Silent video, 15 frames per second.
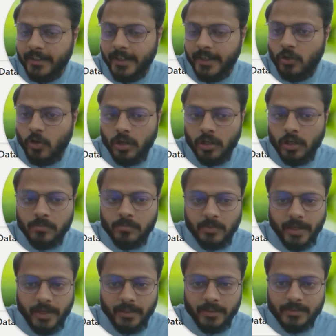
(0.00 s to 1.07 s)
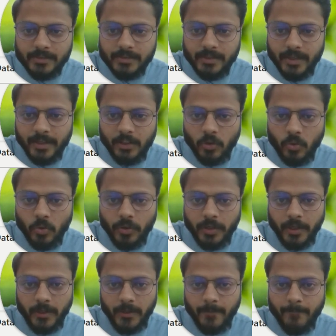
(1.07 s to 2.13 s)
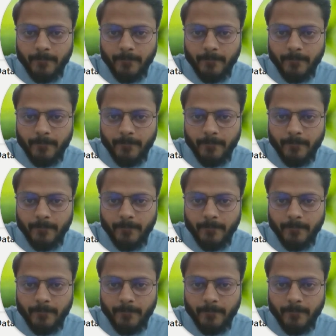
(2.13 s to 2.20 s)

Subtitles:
date column and select OK.